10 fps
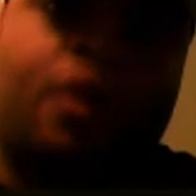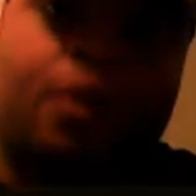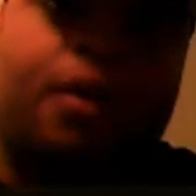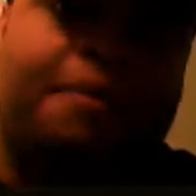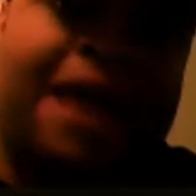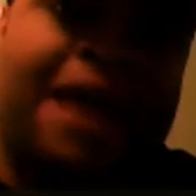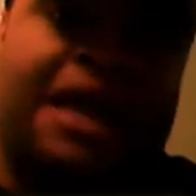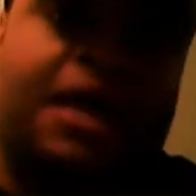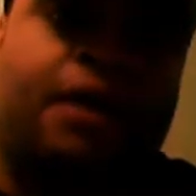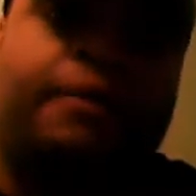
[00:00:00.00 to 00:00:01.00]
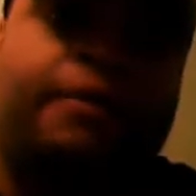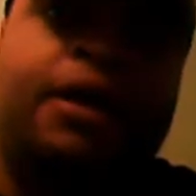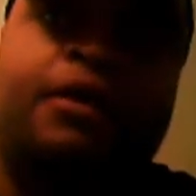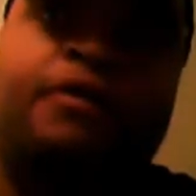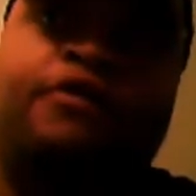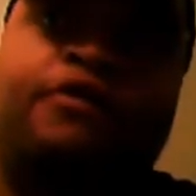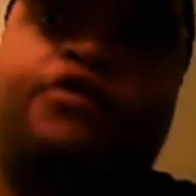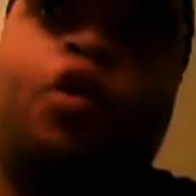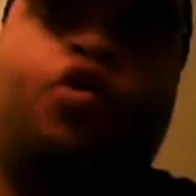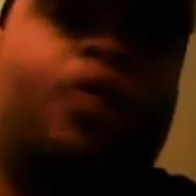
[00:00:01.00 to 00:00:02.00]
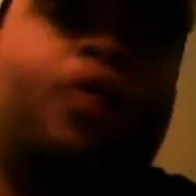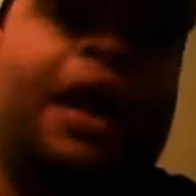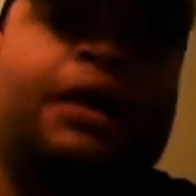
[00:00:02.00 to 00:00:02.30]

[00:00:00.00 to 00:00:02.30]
what made him so great.